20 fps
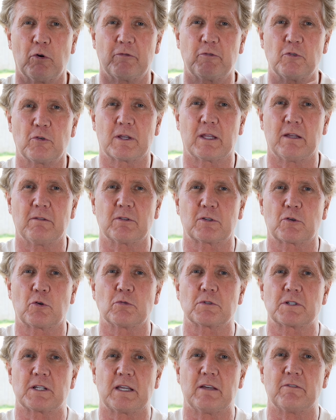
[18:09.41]
If you're give,
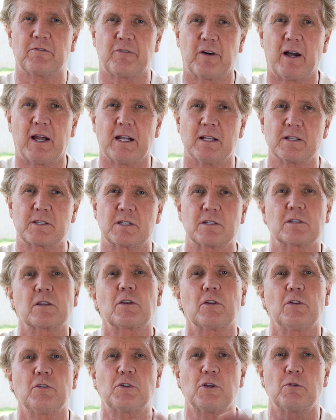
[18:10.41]
called to give finances
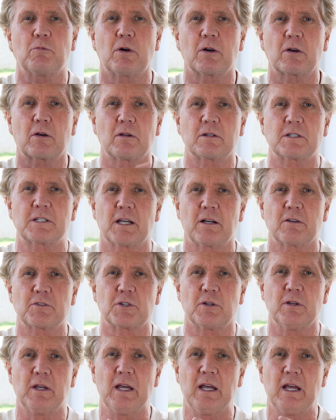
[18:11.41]
and you do what God tells you,